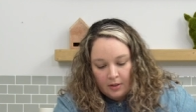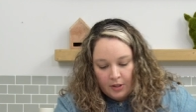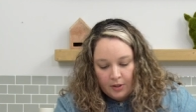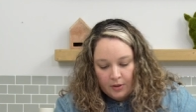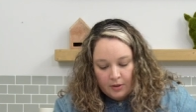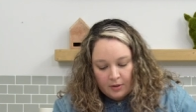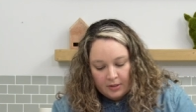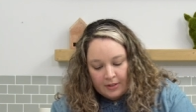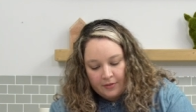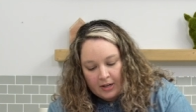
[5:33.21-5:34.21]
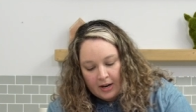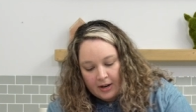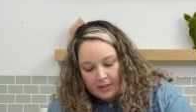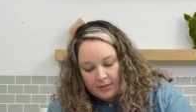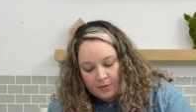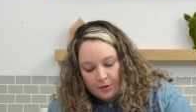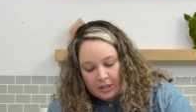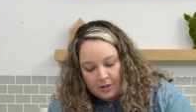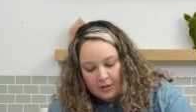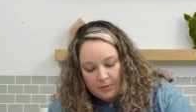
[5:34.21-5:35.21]
you know different kinds of
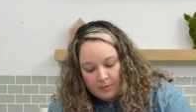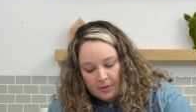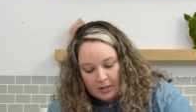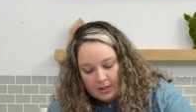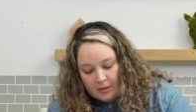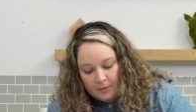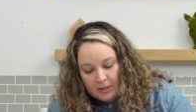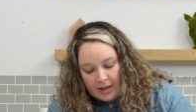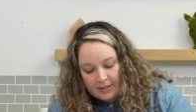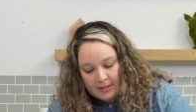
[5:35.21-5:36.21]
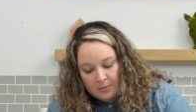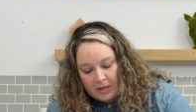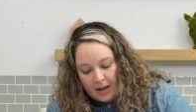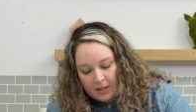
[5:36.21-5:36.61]
greenery really relaxes me.